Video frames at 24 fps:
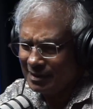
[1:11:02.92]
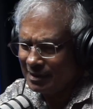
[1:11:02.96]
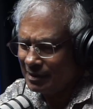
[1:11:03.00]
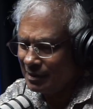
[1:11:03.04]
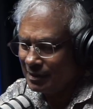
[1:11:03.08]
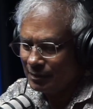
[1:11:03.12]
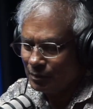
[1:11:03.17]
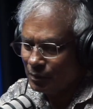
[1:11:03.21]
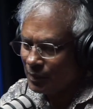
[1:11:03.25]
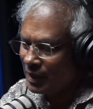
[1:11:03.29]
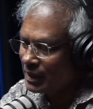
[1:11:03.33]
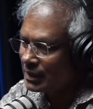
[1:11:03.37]

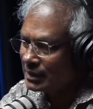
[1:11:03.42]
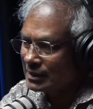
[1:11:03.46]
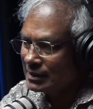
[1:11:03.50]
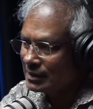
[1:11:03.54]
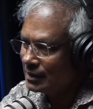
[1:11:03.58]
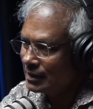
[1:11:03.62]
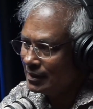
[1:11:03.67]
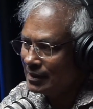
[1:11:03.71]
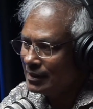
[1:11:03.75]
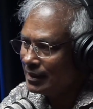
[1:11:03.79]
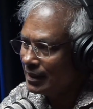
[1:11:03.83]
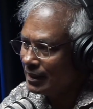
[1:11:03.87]
the wealth,
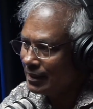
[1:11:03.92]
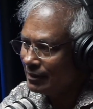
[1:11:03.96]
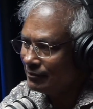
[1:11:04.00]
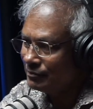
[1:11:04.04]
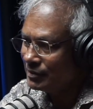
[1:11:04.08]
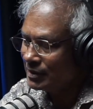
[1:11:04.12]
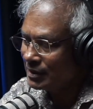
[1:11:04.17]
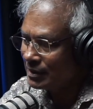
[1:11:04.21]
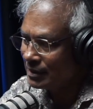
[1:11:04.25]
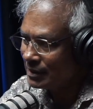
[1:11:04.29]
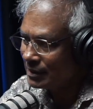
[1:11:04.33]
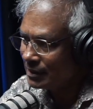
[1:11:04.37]
they didn't have
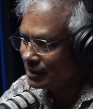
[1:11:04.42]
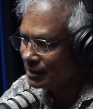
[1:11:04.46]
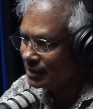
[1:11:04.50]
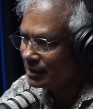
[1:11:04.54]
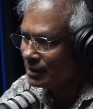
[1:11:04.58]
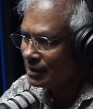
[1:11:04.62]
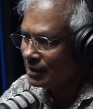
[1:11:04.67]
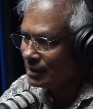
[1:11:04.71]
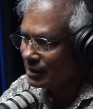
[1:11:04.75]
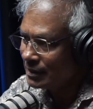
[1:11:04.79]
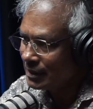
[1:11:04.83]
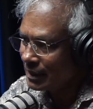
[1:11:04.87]
the
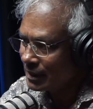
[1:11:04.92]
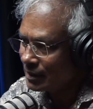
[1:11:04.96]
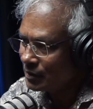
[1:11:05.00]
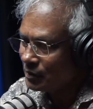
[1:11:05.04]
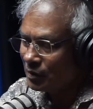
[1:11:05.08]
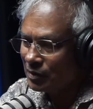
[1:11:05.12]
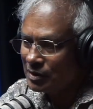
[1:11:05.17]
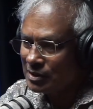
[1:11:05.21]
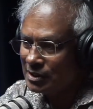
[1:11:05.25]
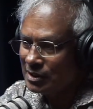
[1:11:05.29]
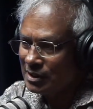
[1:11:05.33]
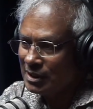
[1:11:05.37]

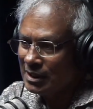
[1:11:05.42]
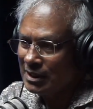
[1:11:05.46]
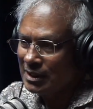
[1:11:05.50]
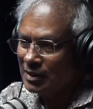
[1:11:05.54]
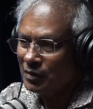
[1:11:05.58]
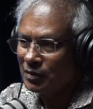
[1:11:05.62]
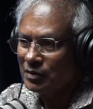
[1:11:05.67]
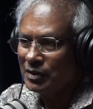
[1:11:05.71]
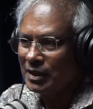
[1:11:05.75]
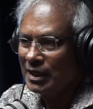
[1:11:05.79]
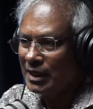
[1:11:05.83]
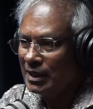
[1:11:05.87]
technology
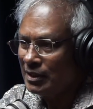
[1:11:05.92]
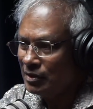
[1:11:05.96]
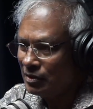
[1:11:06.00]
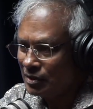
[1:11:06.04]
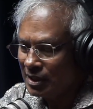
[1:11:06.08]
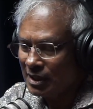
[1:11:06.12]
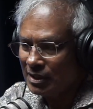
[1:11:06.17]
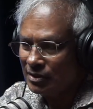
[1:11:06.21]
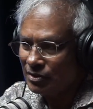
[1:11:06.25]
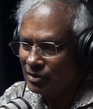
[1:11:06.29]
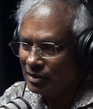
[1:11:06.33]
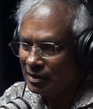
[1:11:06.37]
or the
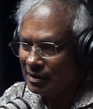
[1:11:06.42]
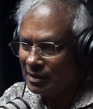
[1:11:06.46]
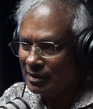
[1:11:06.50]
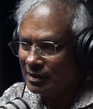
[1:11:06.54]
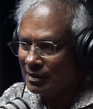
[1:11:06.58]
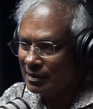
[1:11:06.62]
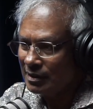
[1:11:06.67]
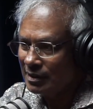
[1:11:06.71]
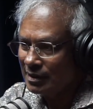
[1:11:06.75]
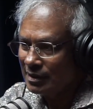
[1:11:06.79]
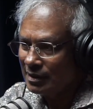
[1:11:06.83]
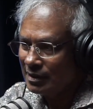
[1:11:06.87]
education.